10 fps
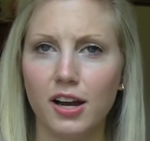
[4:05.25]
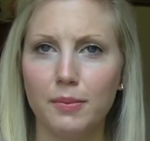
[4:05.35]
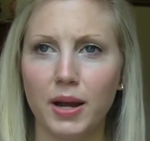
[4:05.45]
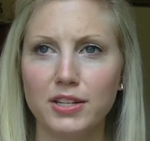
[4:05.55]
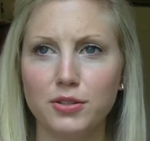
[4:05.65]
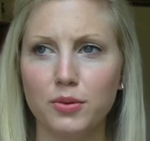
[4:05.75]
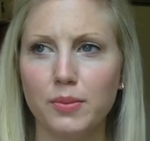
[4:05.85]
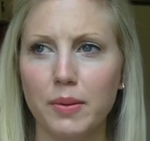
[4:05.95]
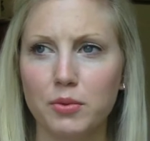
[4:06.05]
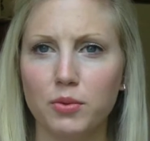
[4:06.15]
I do
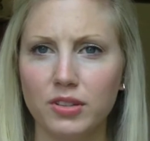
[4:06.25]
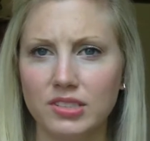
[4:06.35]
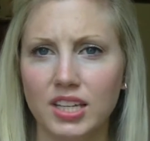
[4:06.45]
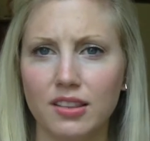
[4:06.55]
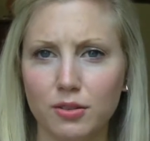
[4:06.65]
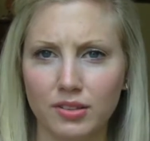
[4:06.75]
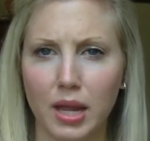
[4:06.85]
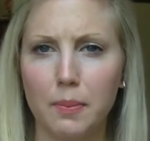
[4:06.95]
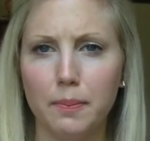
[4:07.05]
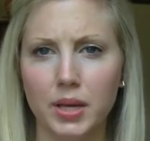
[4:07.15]
remember we used to get those
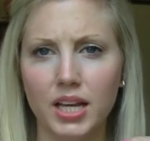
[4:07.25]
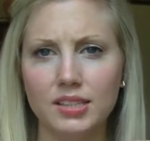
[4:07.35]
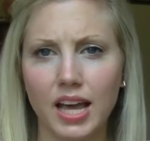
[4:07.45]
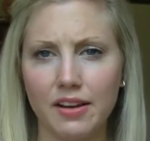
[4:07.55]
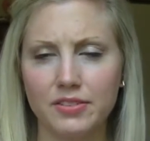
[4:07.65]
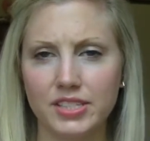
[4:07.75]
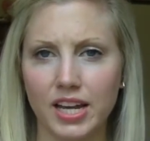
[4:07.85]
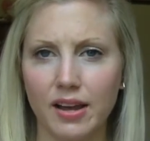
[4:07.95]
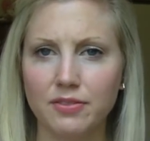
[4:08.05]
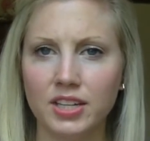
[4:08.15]
like big Laffy
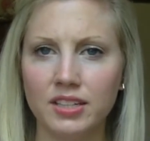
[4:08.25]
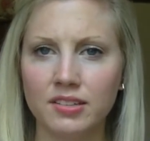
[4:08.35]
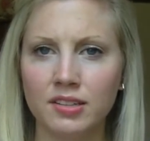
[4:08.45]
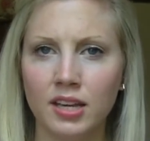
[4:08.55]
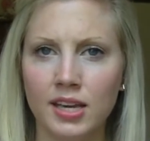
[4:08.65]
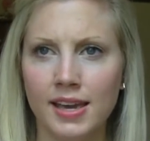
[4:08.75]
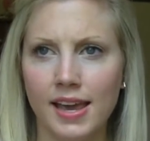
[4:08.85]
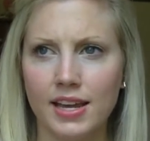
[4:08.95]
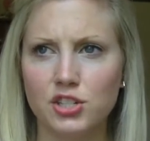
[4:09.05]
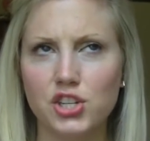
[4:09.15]
Taffies,
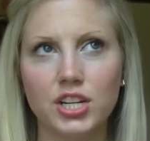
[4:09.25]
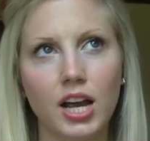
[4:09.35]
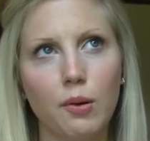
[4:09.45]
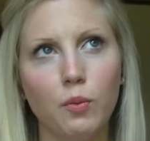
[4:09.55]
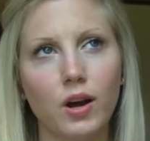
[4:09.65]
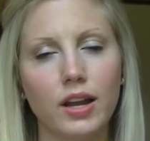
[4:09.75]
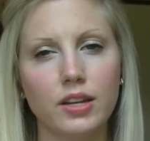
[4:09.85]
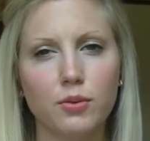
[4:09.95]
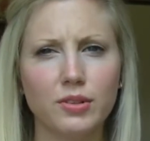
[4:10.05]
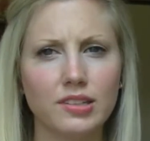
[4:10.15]
and she got
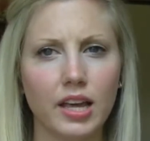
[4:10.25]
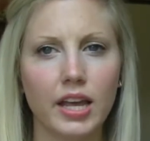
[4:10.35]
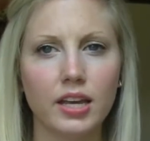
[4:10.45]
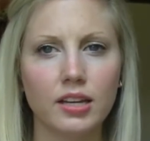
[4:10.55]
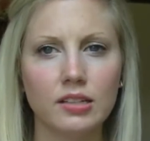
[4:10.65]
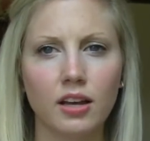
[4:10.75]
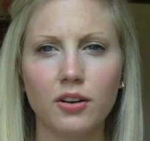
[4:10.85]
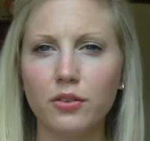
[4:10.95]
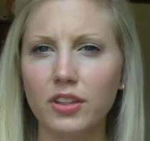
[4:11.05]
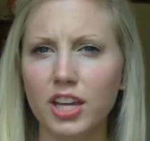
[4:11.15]
one. It was like, I
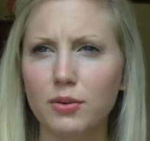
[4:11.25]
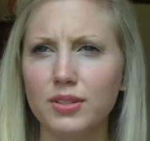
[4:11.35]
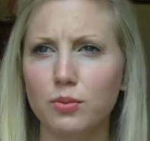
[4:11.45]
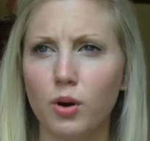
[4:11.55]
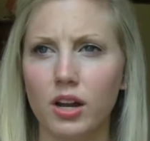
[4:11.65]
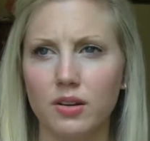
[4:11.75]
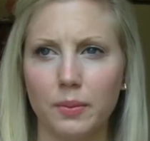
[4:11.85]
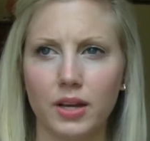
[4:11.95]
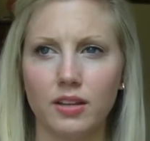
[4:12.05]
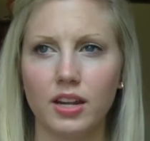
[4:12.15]
don't think it was
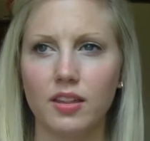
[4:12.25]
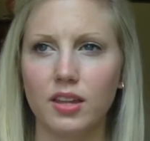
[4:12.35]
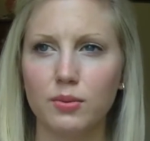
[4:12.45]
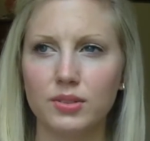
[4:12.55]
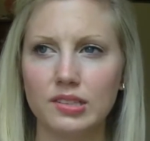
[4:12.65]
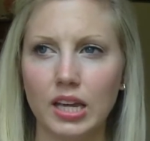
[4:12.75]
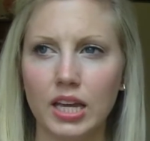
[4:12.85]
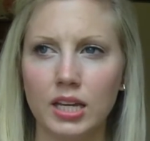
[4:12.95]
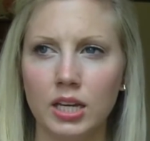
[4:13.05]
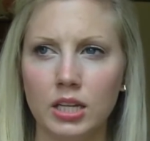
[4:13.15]
watermelon. I think it was
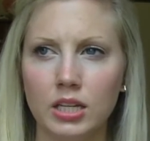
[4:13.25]
like